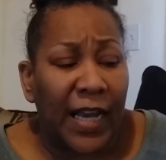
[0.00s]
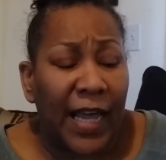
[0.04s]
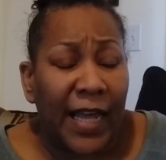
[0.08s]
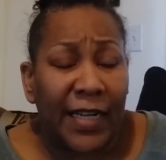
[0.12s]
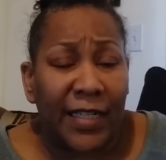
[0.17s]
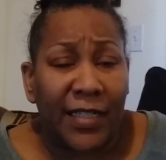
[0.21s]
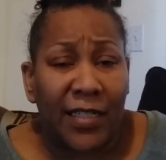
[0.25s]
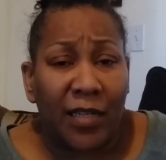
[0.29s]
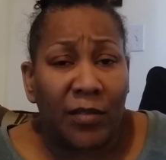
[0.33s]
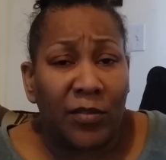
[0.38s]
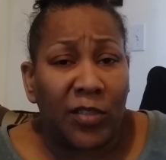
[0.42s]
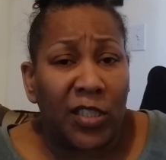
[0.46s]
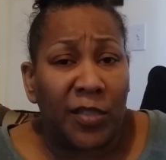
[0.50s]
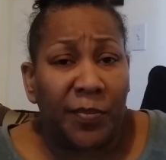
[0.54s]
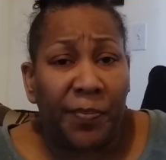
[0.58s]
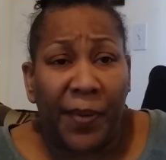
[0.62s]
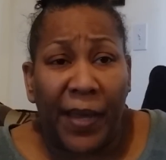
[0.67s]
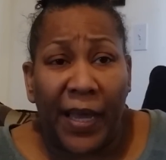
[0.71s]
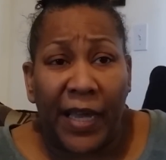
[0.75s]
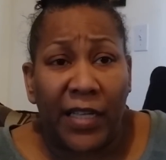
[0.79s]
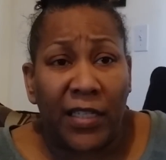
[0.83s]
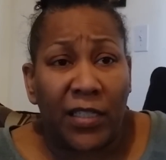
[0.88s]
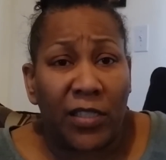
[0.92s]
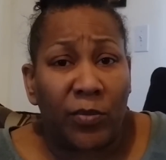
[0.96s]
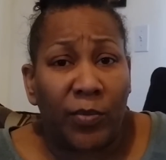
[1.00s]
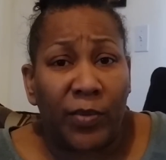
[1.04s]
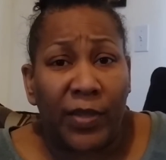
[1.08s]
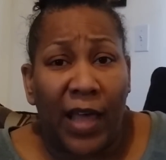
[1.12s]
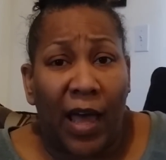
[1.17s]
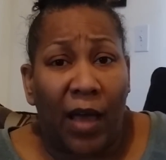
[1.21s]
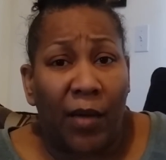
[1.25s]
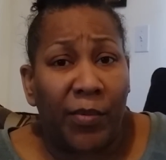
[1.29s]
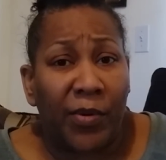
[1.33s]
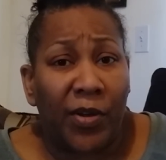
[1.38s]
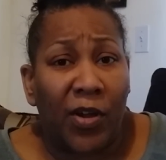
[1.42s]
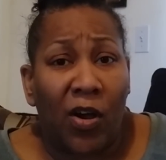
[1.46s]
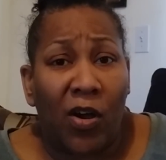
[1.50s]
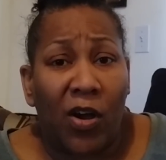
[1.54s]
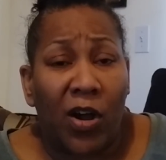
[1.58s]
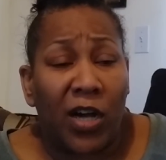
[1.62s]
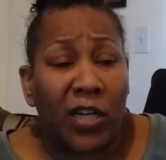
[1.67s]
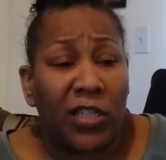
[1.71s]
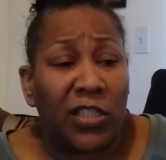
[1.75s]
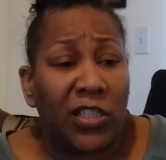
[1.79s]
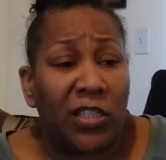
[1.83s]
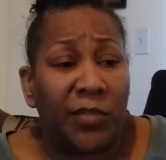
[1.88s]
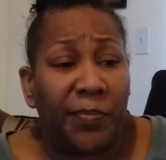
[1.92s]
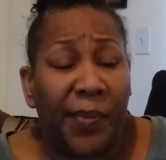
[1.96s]
a lot of times she paints without
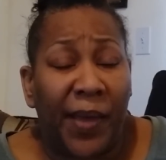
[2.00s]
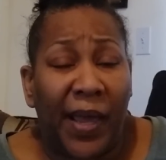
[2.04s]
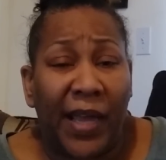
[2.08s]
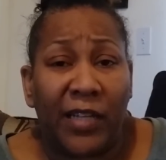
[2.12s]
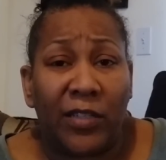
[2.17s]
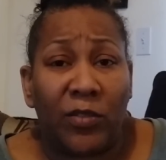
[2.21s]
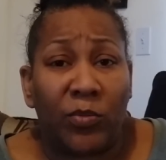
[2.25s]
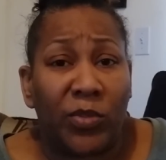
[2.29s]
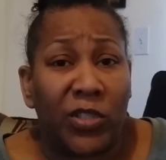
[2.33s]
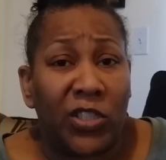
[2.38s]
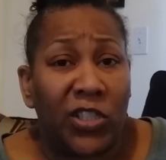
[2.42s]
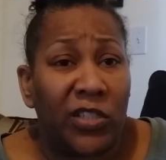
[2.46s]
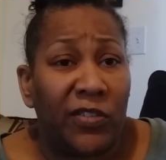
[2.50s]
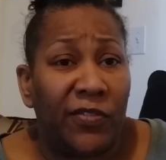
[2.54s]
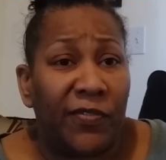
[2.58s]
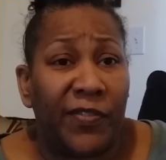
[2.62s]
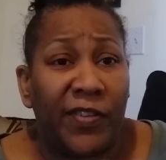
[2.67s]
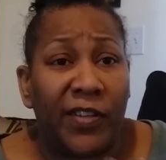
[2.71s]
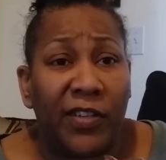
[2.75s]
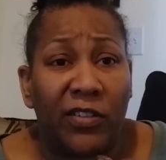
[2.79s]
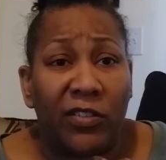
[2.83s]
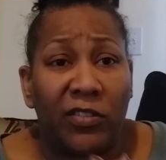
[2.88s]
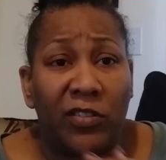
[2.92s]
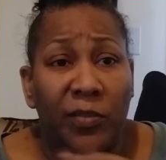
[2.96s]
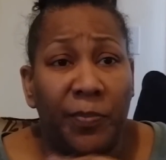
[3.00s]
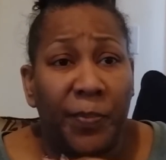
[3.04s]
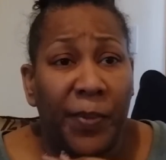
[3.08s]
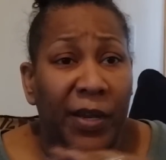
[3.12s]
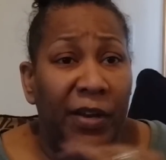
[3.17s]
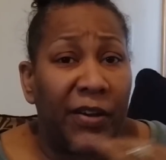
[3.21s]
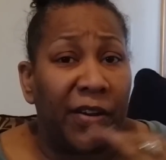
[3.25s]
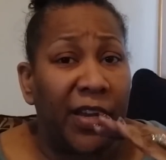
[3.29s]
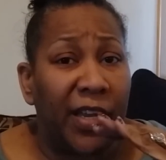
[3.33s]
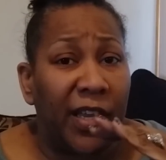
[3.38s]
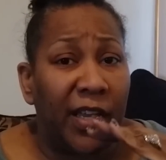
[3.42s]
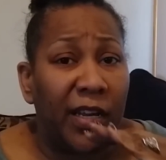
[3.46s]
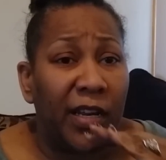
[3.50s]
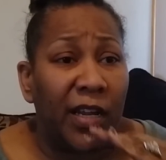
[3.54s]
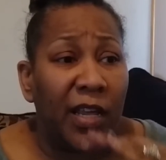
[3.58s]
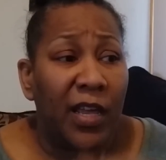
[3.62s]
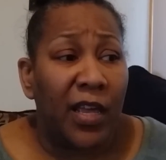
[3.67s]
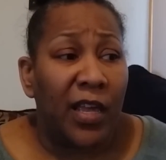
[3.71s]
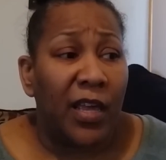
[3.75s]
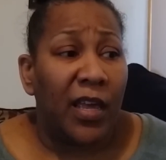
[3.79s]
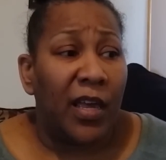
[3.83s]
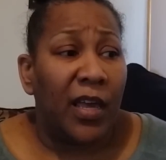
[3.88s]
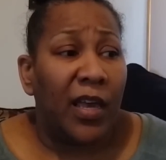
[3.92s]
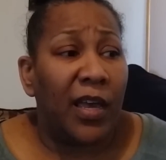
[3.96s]
regard. She paints what she feels, period.
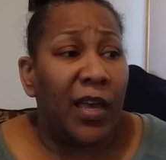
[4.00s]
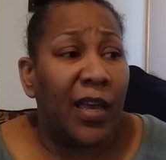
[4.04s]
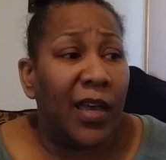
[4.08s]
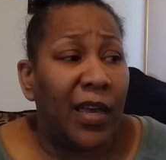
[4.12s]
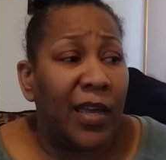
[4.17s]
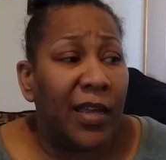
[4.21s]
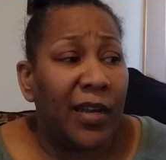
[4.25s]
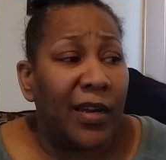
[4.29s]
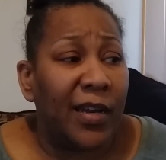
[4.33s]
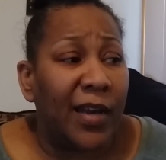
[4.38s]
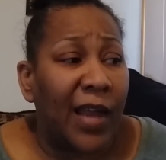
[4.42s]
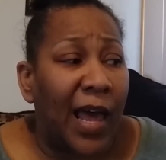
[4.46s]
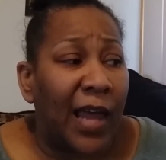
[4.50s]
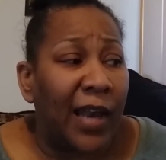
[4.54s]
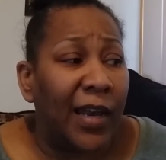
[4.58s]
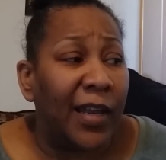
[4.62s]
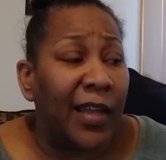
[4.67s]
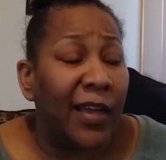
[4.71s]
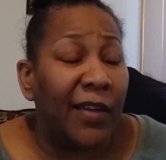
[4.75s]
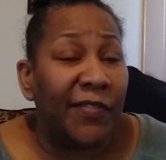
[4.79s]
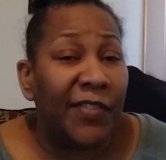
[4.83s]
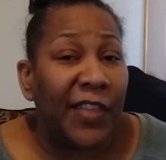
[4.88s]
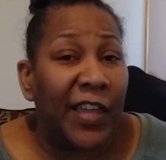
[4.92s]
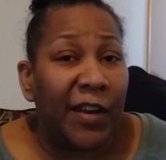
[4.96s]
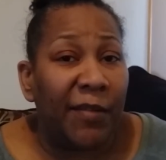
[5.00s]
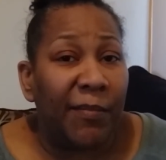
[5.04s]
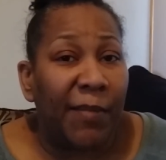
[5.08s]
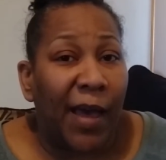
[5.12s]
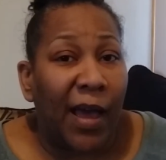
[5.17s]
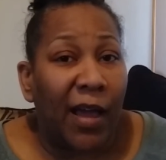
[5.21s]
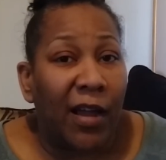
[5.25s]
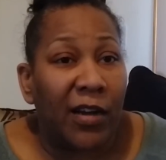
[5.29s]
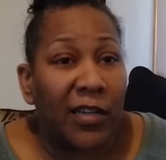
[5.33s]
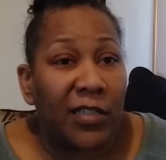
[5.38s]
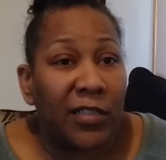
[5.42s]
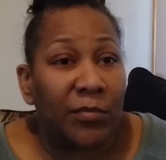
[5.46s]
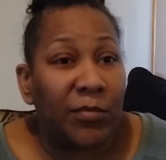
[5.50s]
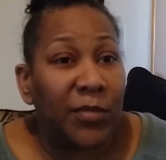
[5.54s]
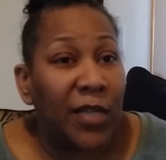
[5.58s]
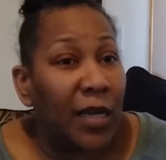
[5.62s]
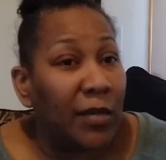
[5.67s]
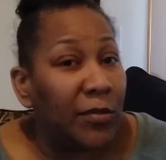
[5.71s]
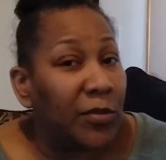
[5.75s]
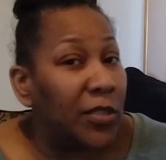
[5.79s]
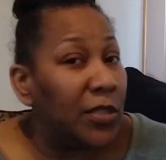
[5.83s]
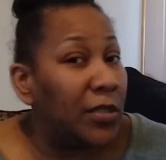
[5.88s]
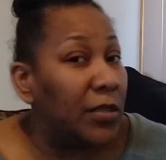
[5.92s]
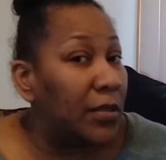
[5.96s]
And I love that about her.
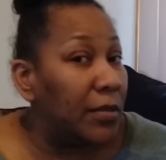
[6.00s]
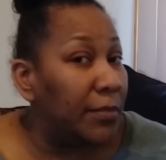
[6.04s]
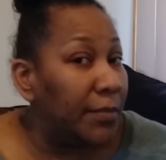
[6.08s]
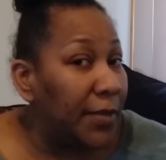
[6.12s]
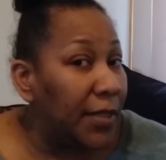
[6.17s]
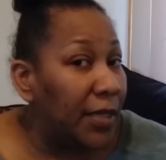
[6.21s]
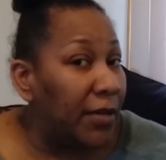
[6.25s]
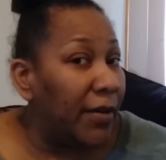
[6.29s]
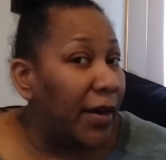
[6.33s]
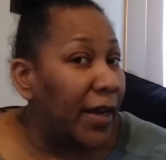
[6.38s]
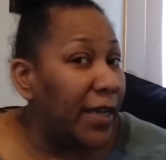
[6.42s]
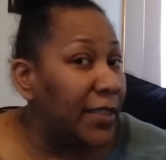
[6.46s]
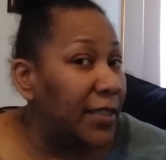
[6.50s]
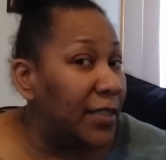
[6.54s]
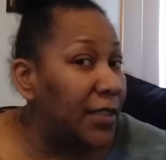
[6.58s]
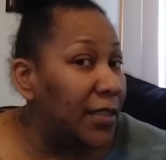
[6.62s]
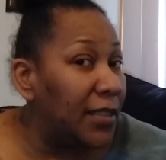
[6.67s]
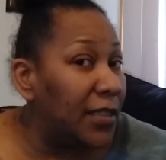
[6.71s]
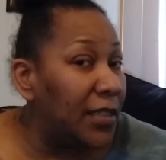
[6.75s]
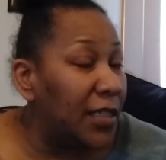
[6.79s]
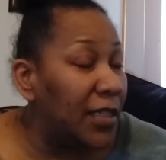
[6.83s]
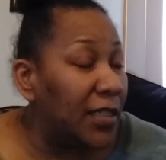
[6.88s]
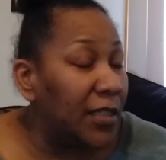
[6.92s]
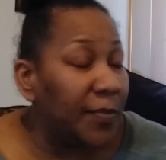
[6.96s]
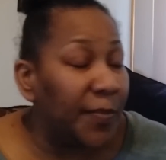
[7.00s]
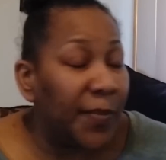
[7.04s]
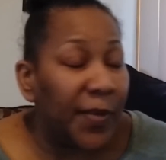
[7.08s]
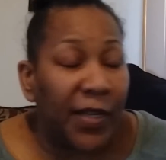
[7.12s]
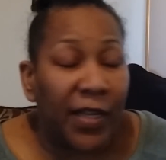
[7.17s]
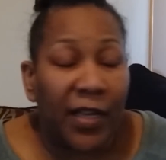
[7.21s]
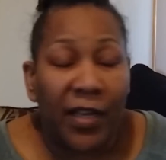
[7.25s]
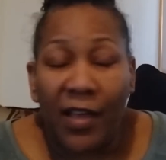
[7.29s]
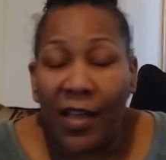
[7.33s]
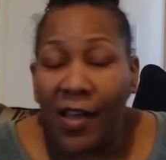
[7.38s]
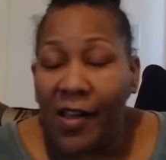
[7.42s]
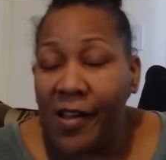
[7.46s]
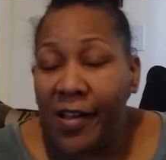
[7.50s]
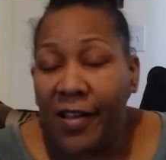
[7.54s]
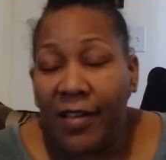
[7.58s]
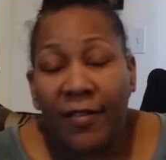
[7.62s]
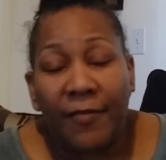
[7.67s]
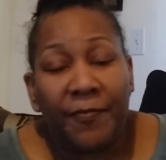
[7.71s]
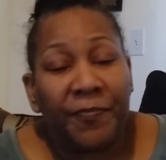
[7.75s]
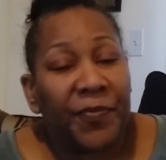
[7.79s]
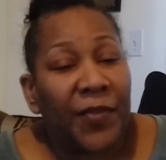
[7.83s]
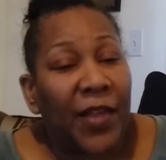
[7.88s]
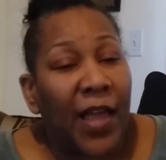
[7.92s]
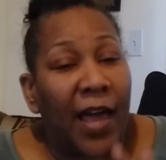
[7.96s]
Sometimes she can be crazy intense, but
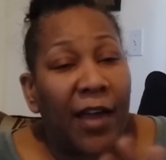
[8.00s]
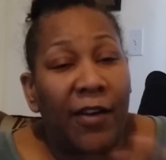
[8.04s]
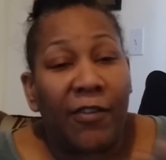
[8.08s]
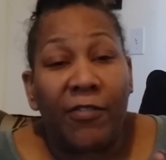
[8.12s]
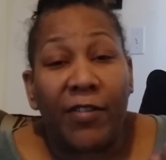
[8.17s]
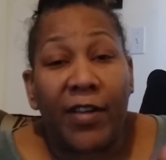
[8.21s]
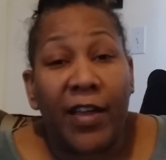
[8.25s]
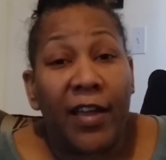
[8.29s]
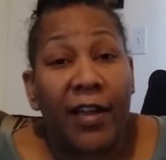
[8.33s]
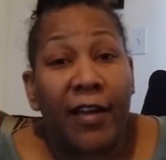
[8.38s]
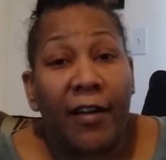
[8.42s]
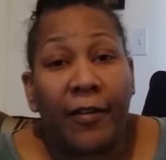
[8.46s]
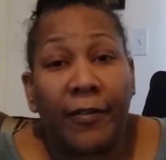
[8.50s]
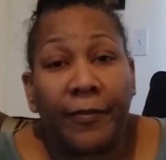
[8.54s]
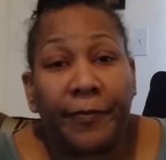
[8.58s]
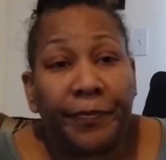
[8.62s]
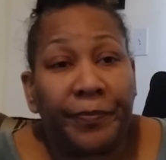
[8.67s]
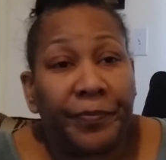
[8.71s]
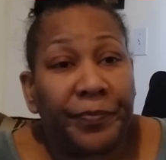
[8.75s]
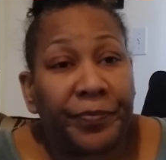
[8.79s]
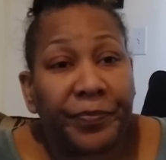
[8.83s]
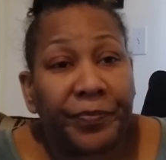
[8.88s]
I don't care.